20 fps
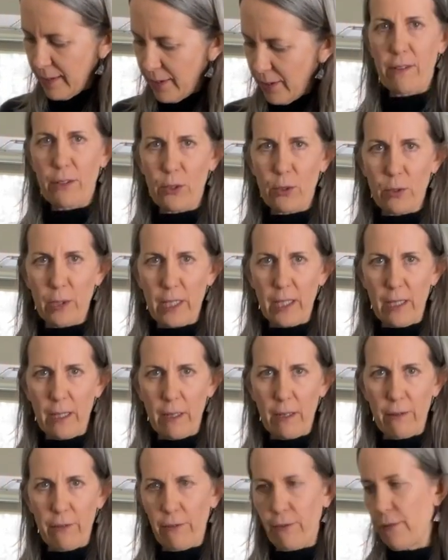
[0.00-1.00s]
degree
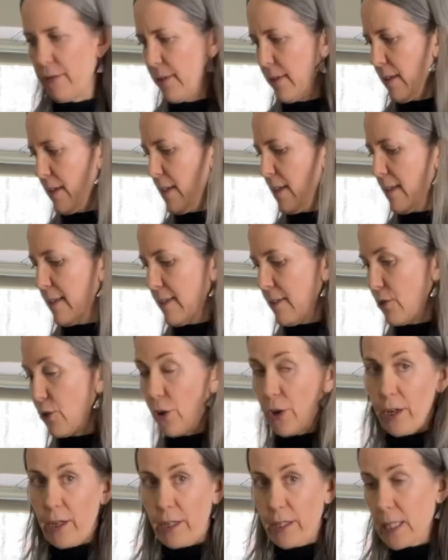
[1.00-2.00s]
of
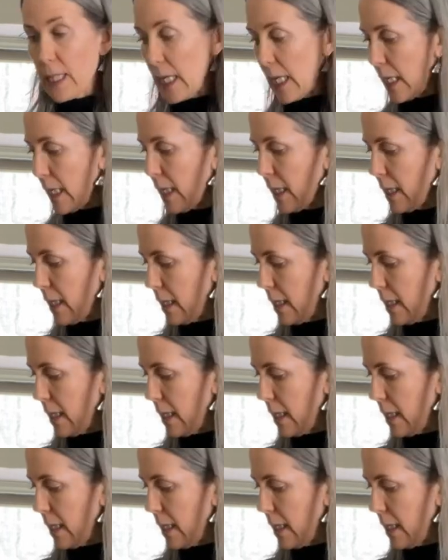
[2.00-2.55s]
dark tea.